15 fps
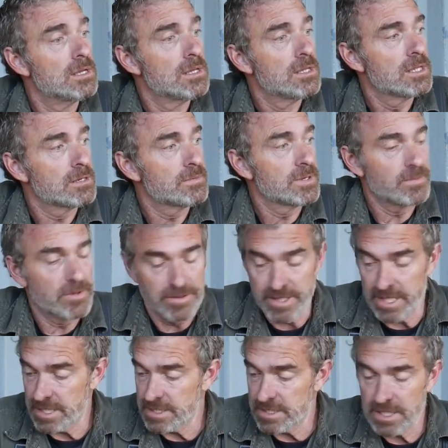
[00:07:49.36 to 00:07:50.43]
that'll be my
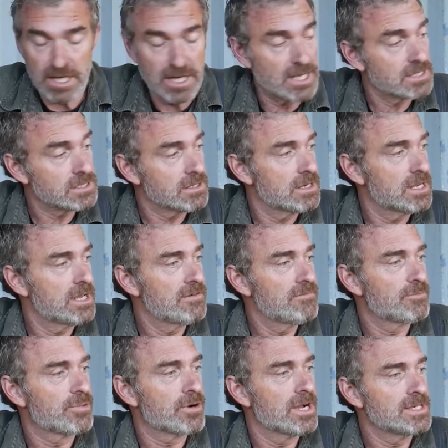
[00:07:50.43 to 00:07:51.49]
next task. I
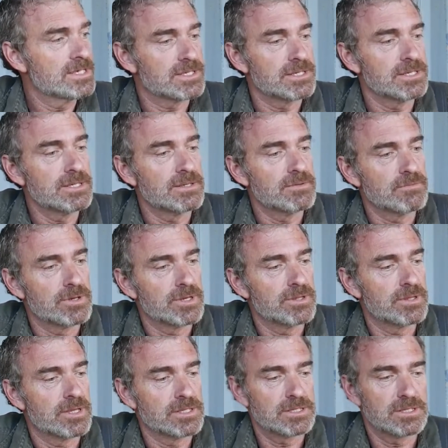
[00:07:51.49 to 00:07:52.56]
have braced it
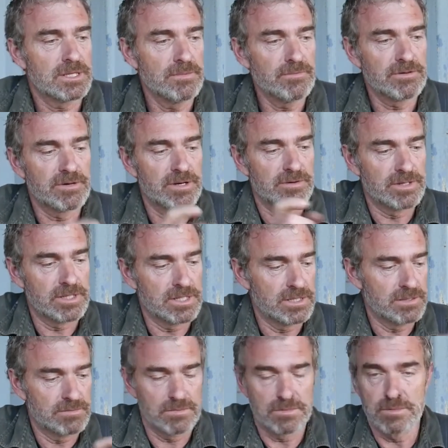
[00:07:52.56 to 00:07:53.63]
with, it's
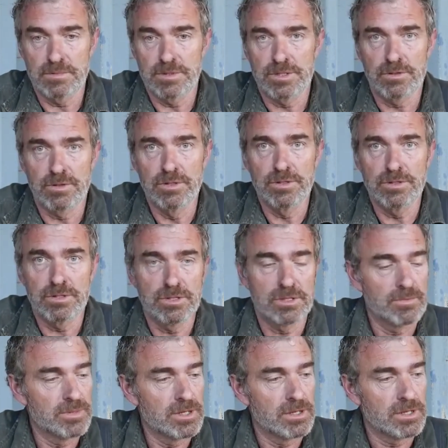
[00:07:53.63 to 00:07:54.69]
temporarily screwed to the
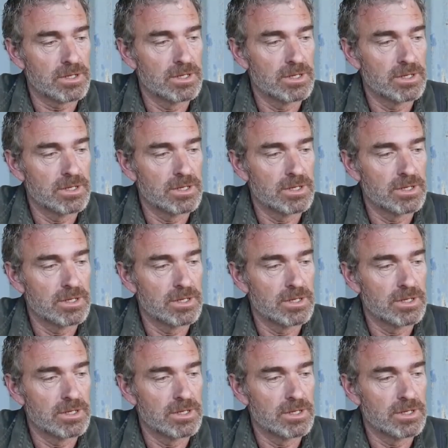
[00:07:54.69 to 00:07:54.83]
block,